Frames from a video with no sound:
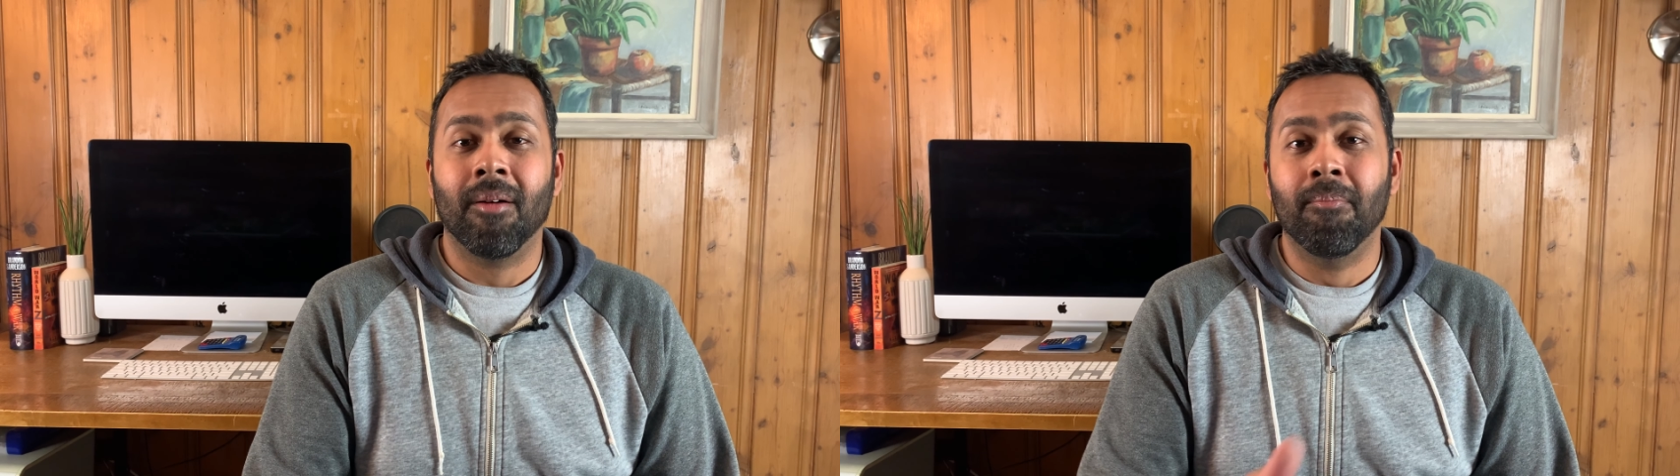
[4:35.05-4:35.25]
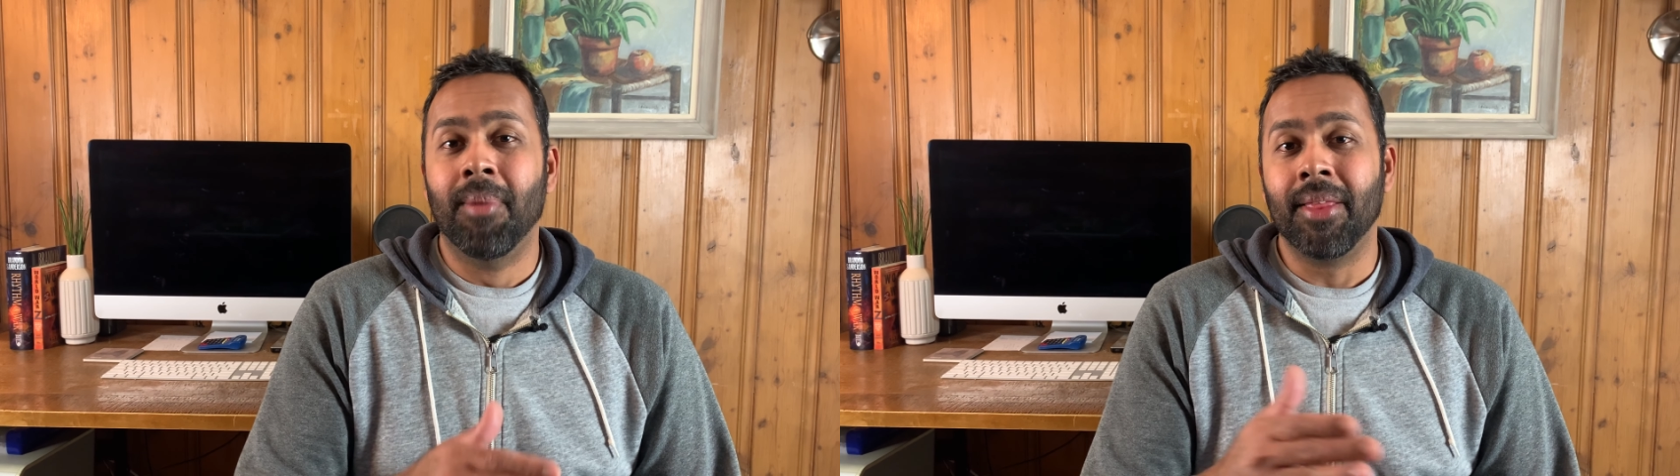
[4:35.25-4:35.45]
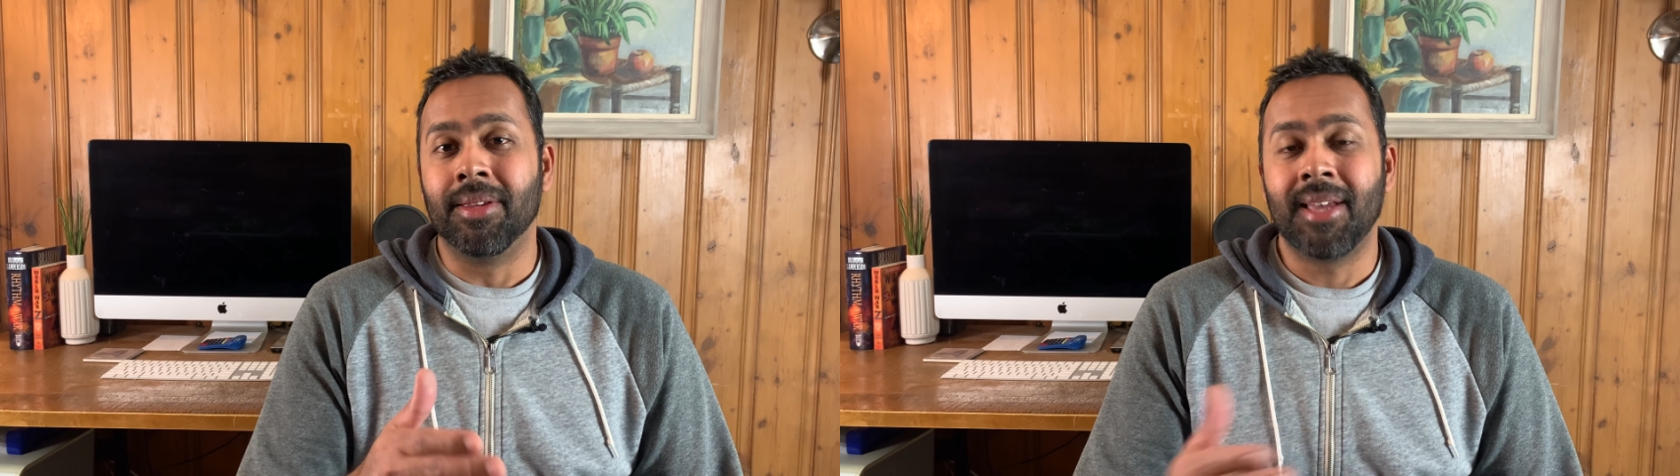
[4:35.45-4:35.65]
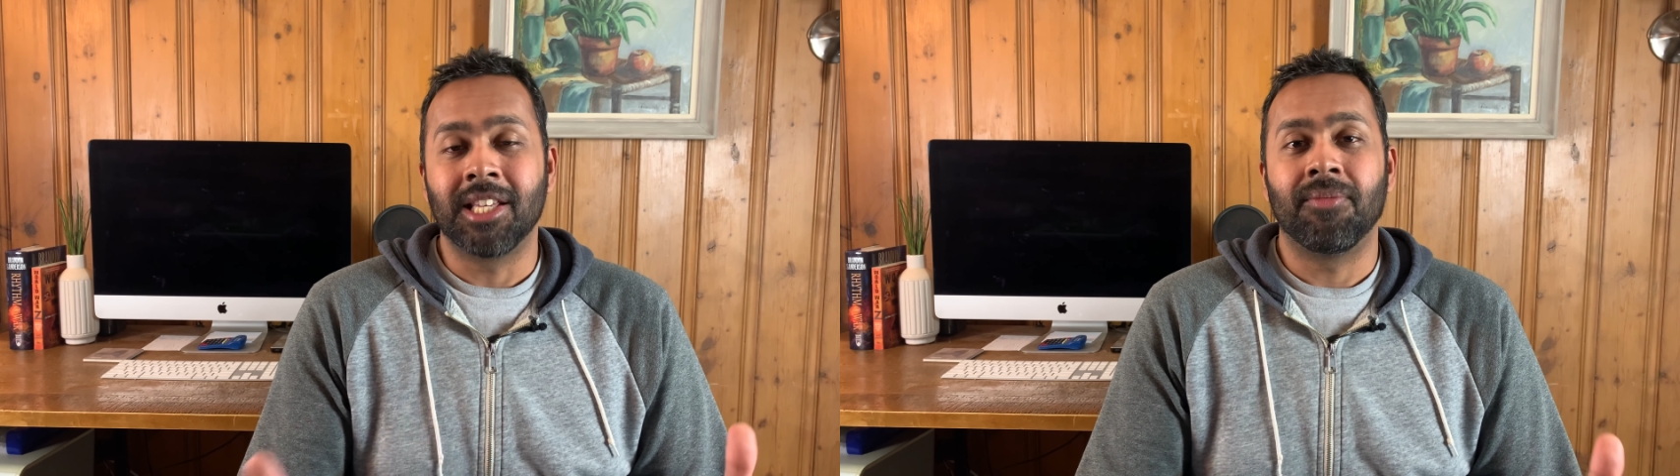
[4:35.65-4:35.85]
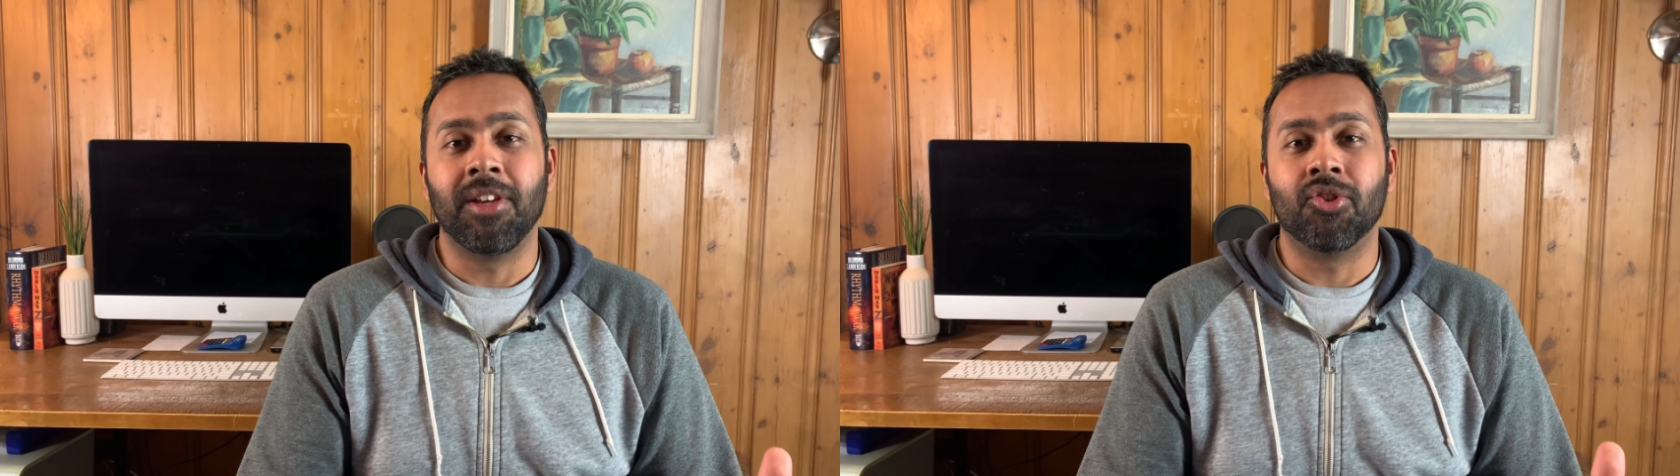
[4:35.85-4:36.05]
But the
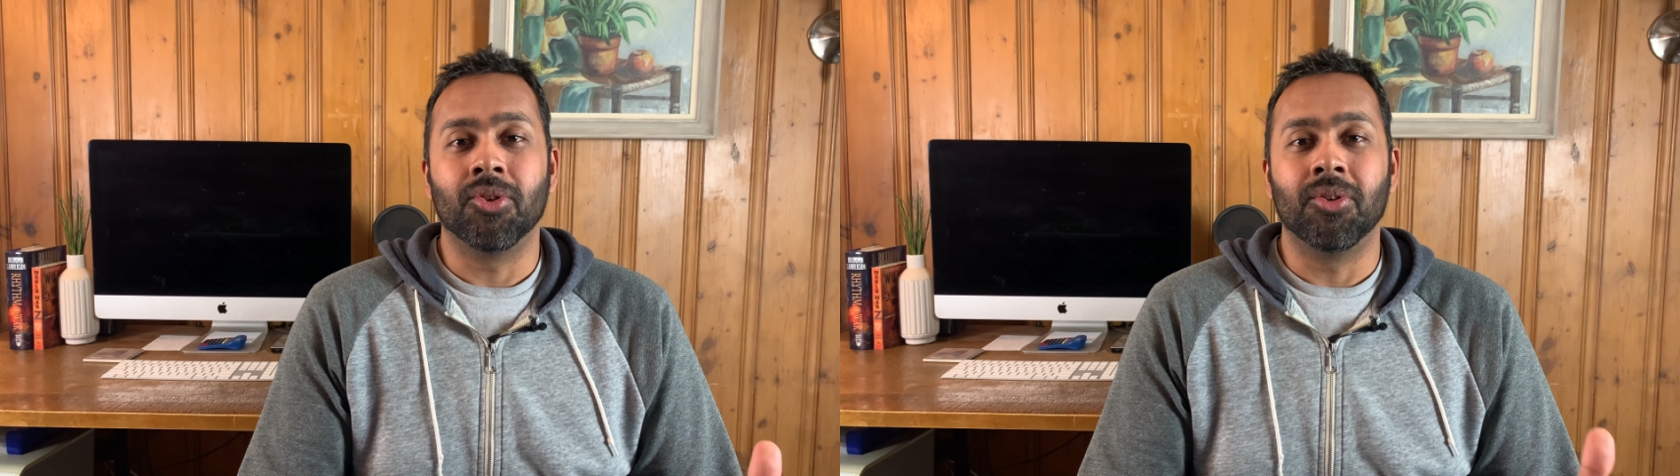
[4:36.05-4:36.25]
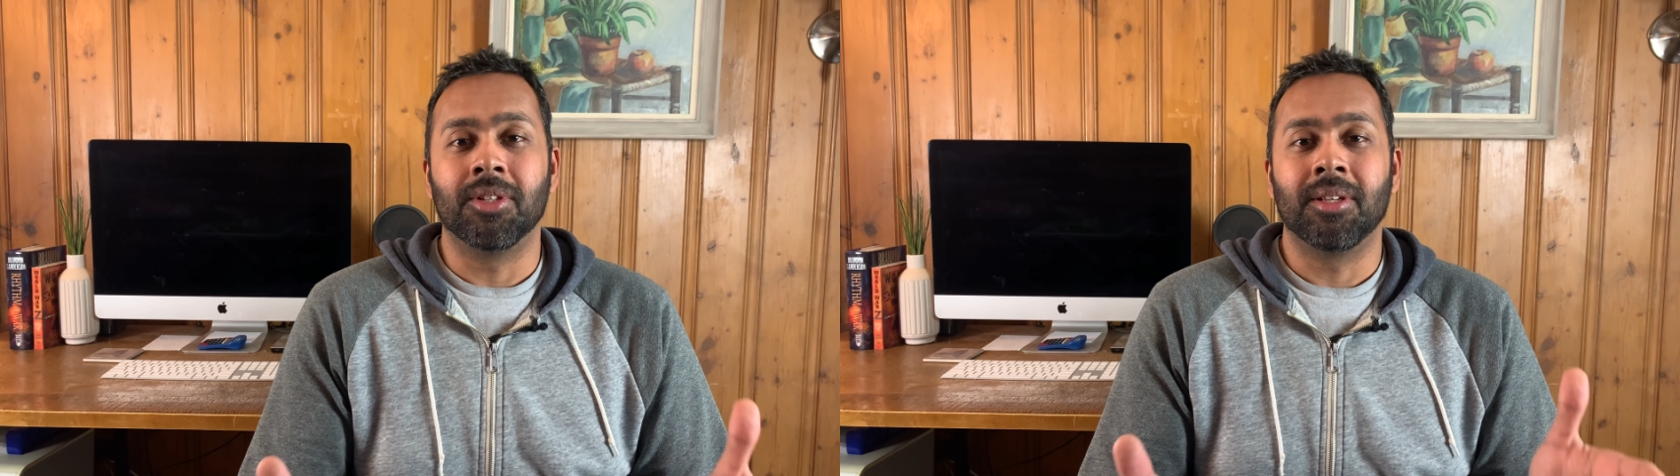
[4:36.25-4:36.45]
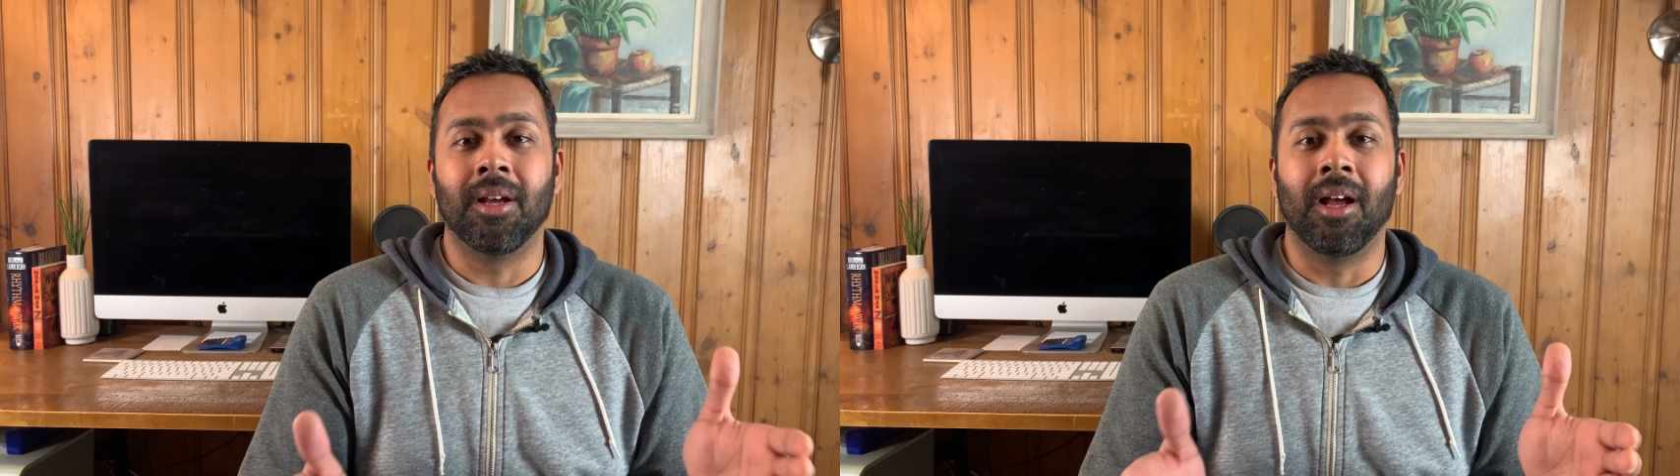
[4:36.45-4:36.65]
test features